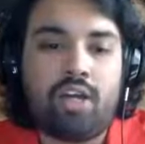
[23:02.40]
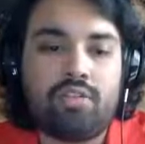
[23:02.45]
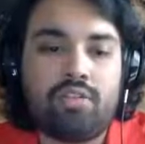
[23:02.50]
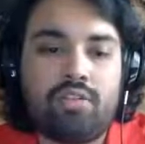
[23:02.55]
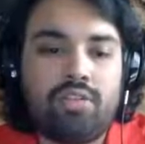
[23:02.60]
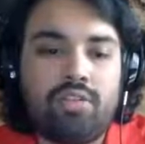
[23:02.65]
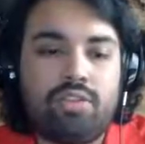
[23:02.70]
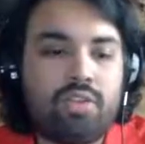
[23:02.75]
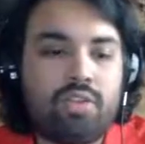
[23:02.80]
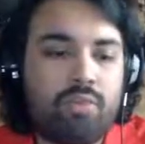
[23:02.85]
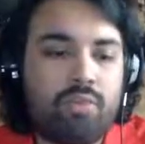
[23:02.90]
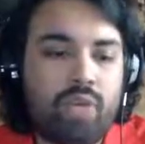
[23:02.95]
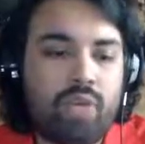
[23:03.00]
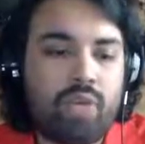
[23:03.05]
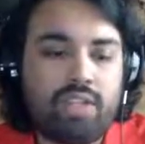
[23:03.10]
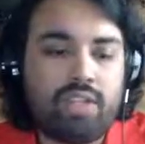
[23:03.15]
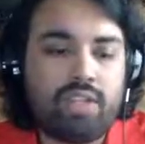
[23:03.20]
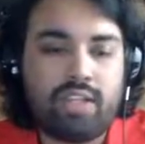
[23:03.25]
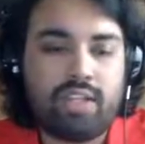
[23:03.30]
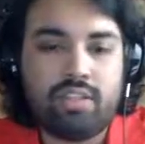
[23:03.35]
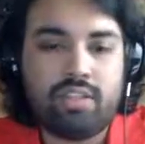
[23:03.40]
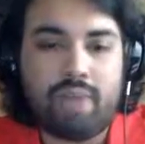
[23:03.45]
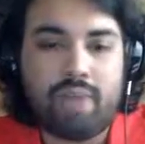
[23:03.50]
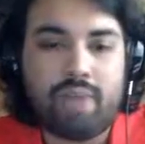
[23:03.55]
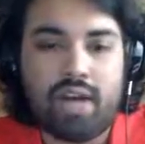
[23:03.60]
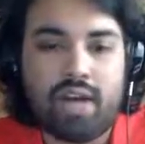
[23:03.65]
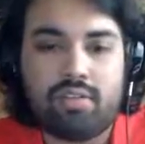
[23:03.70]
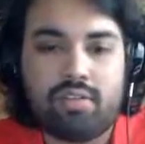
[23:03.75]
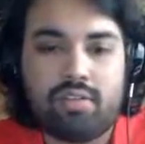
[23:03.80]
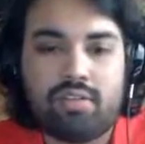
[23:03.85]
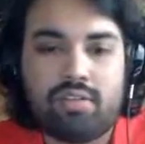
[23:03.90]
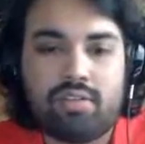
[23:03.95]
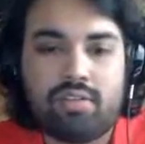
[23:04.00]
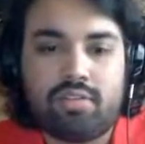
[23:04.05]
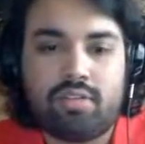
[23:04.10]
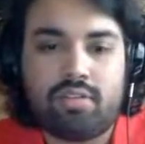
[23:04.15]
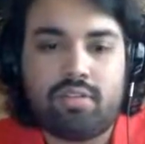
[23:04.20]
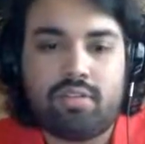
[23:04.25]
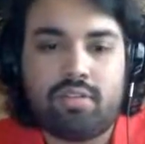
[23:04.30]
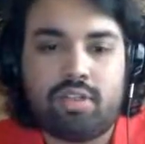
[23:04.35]
Some quick things about
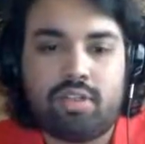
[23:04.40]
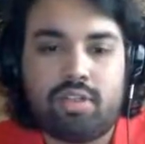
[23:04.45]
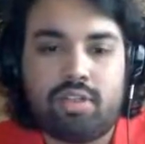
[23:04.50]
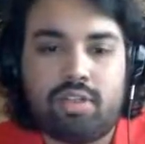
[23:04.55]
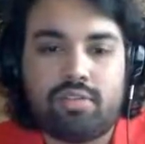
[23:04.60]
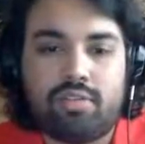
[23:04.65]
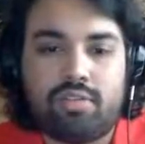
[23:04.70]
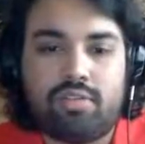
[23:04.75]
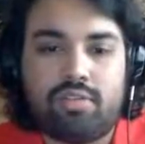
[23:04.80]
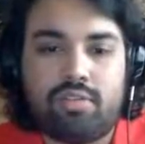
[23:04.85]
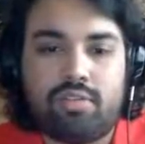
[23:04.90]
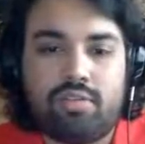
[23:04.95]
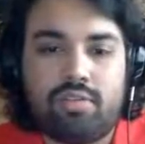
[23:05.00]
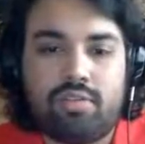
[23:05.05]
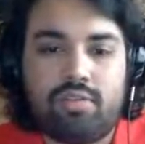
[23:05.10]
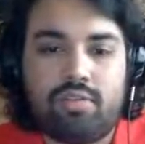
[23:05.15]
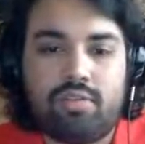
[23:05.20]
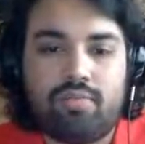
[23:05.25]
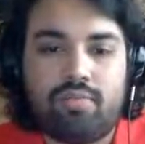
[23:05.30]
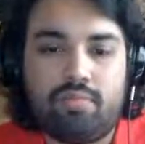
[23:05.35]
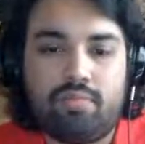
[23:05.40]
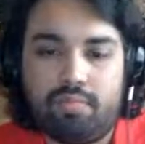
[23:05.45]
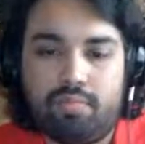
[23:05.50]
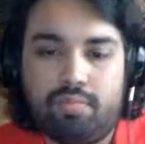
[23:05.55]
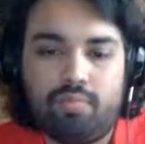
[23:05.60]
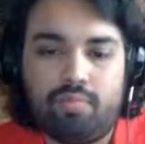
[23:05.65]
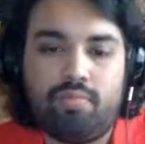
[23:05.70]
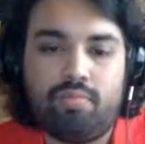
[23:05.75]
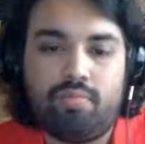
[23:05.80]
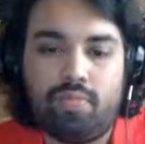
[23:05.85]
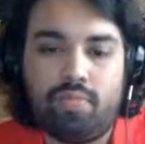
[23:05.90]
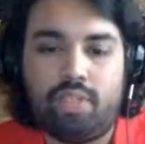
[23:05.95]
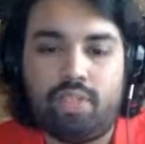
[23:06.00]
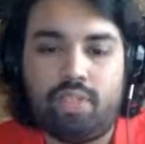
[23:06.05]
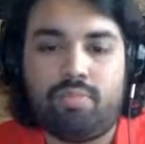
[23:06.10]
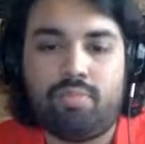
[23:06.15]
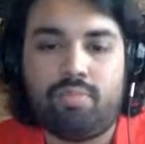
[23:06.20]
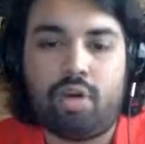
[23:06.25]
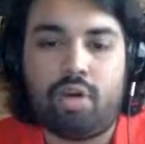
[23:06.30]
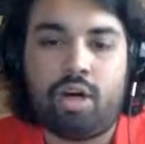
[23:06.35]
these
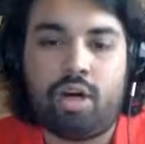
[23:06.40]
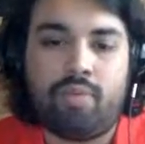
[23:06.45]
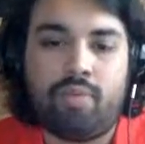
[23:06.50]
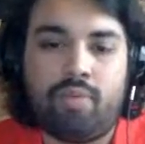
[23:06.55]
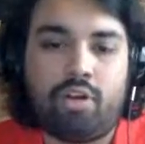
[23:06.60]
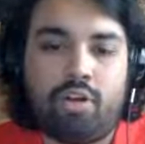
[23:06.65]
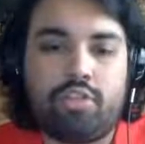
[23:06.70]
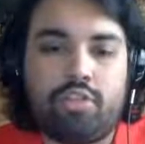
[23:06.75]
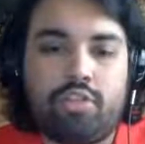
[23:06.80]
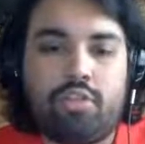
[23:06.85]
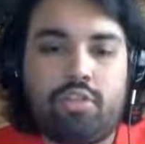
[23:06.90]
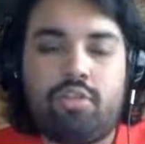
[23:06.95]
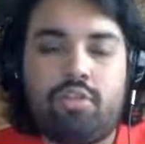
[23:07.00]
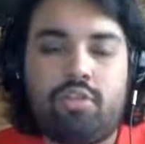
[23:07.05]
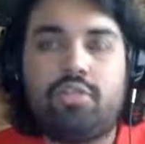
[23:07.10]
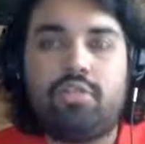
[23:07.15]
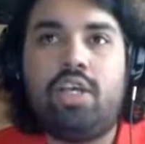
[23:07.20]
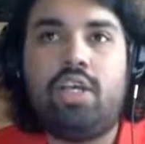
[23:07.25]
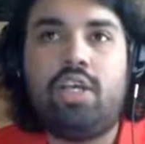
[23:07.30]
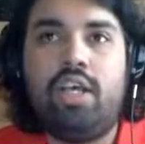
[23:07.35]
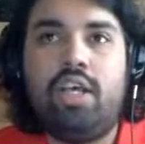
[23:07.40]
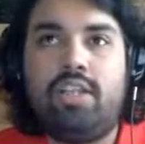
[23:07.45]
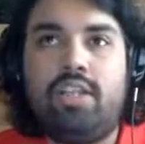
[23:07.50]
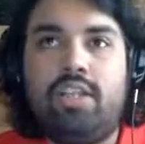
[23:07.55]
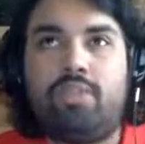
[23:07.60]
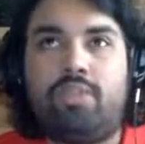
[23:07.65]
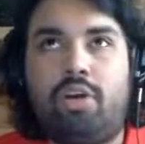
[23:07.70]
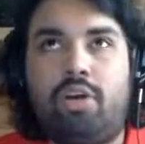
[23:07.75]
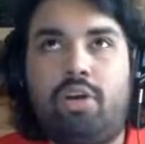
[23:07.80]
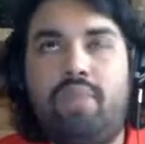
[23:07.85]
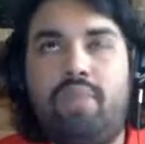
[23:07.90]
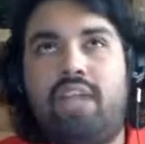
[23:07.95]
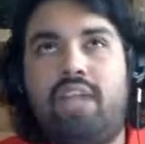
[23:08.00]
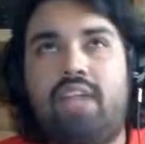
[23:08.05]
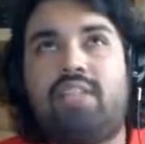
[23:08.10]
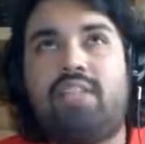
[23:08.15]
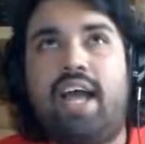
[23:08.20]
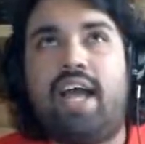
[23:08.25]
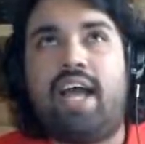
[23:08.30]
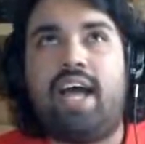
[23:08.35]
motor controllers. Spark
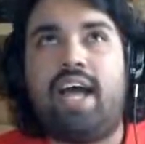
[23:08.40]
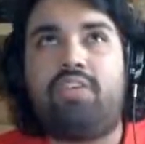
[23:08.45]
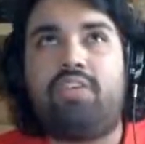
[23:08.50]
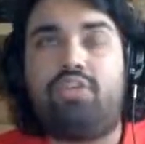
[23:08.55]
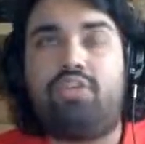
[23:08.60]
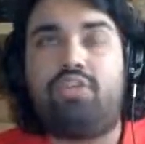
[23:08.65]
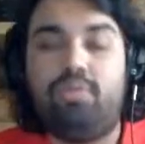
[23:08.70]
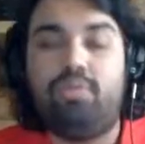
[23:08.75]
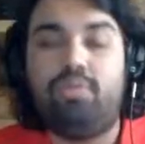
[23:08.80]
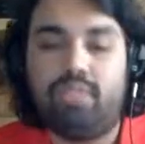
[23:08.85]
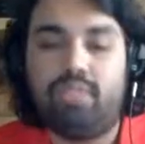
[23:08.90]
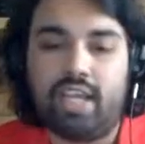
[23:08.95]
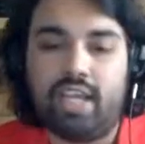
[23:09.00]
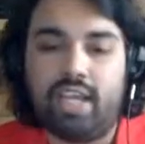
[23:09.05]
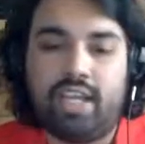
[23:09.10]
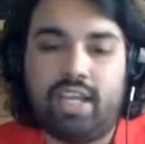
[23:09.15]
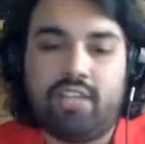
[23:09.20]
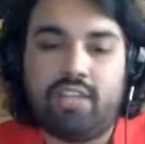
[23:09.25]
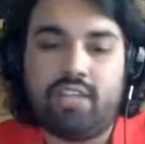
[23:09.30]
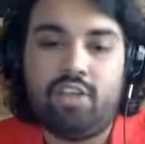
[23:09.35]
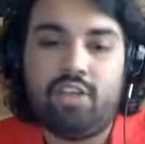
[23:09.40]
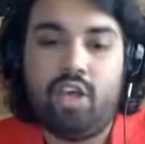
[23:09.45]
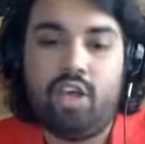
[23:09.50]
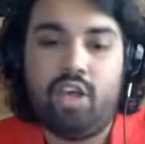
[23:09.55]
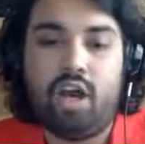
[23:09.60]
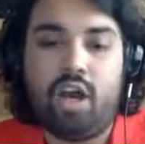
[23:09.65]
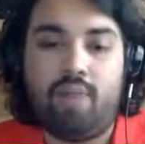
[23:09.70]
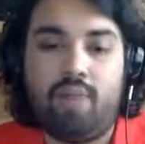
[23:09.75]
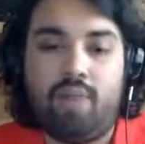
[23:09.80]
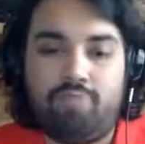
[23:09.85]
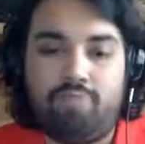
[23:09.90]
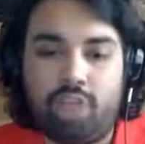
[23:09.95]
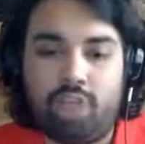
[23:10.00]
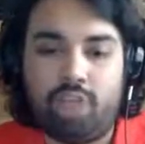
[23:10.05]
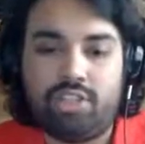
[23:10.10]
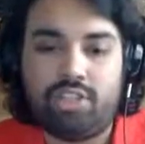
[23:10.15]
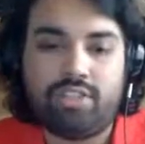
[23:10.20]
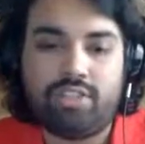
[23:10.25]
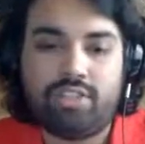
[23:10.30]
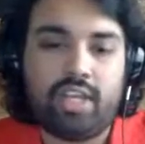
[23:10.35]
Max has 2 settings, a
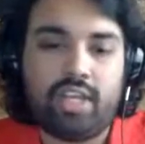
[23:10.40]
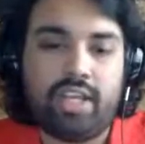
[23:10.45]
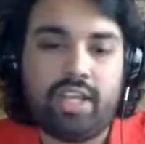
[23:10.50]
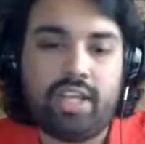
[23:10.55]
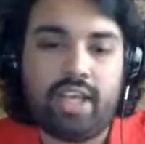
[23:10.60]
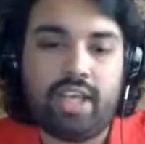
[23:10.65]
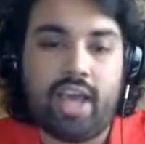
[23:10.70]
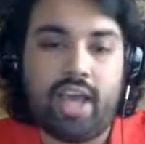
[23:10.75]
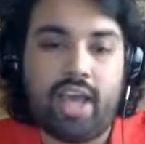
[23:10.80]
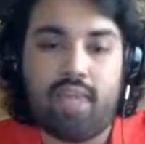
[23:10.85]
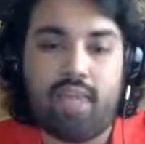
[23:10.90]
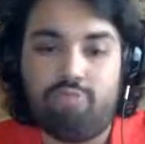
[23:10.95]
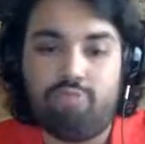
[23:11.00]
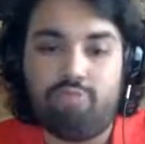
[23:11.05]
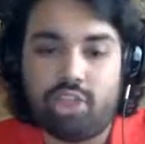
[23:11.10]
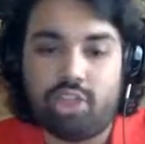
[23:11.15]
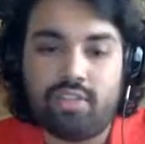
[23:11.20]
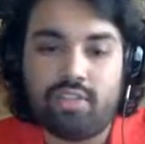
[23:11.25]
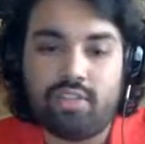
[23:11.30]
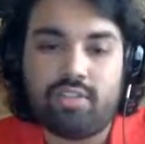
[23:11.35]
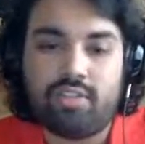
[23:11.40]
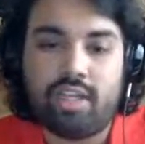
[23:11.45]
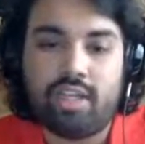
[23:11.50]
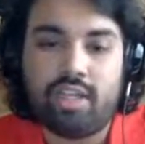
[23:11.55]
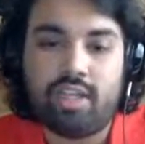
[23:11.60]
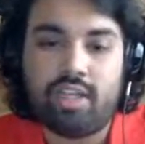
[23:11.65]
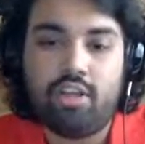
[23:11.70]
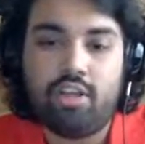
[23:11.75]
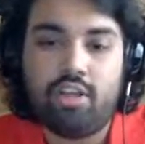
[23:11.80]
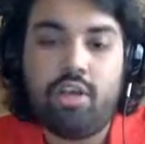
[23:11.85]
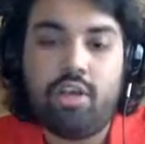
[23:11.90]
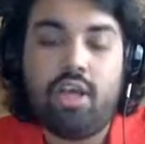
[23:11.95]
brush setting and a brushless setting.